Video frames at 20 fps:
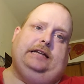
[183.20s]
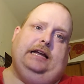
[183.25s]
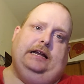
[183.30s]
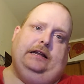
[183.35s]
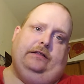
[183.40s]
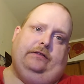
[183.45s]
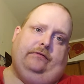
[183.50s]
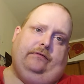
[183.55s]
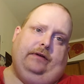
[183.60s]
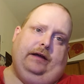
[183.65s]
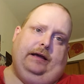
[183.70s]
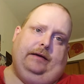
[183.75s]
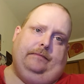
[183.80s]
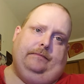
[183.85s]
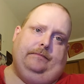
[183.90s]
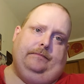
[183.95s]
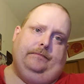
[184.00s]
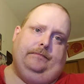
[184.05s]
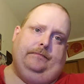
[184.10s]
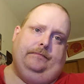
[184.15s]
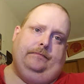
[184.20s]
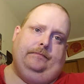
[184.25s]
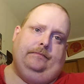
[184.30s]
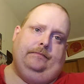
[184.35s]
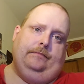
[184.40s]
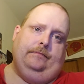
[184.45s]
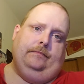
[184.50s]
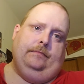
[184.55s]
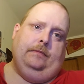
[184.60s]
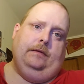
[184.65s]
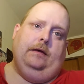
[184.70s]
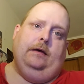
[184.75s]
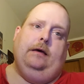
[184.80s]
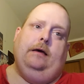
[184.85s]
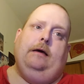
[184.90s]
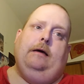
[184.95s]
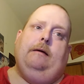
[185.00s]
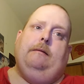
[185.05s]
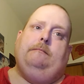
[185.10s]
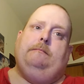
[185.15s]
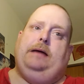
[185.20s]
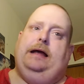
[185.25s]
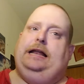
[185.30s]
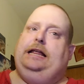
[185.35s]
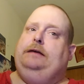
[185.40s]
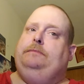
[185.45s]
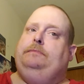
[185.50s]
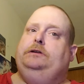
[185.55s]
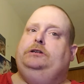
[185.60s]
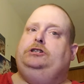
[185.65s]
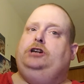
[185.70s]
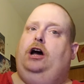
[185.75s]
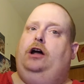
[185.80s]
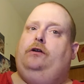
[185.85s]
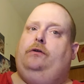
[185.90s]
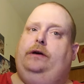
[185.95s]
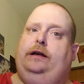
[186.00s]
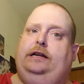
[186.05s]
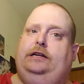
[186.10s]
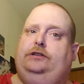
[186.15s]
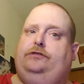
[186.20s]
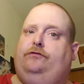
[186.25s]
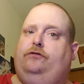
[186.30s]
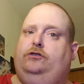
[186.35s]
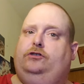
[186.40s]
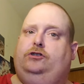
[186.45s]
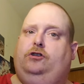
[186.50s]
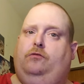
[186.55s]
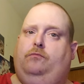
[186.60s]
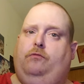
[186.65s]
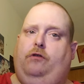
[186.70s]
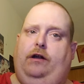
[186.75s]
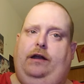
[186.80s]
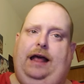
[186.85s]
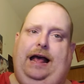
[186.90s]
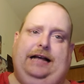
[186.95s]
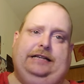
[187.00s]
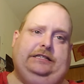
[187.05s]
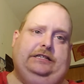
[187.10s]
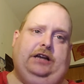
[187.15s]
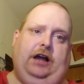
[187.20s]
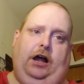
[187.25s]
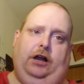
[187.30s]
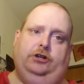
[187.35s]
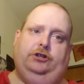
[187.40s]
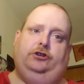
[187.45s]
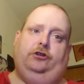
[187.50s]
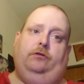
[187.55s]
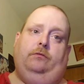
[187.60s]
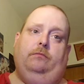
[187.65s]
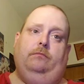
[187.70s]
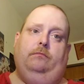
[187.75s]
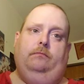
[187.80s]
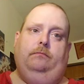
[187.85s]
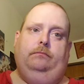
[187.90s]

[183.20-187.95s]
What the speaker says: 10-3. Manny Machado hit his first home run as a Dodger,